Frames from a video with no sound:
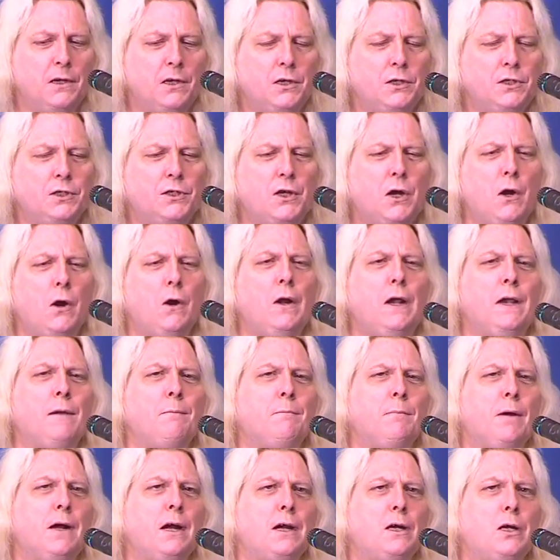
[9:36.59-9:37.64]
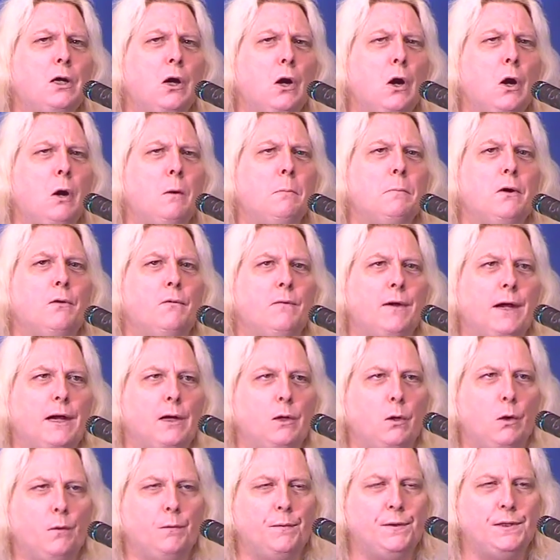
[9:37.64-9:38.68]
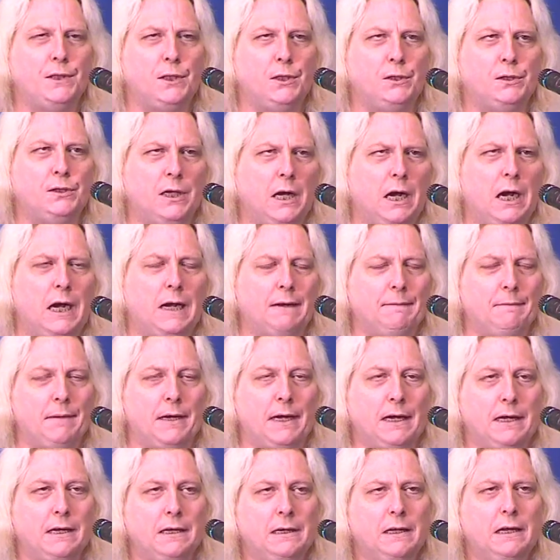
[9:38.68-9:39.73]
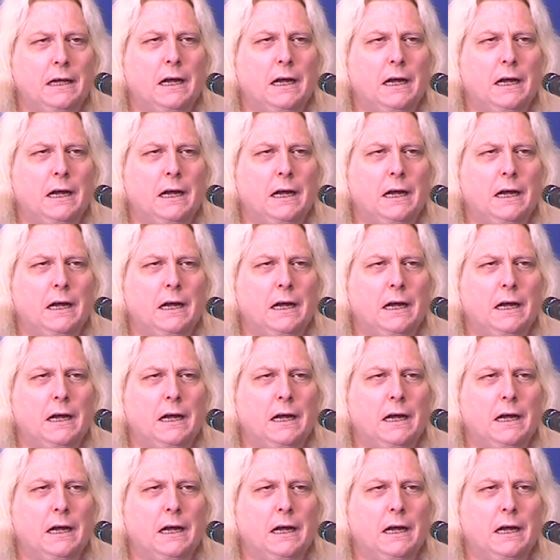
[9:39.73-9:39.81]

"Sorry, my karma ran over your dogma."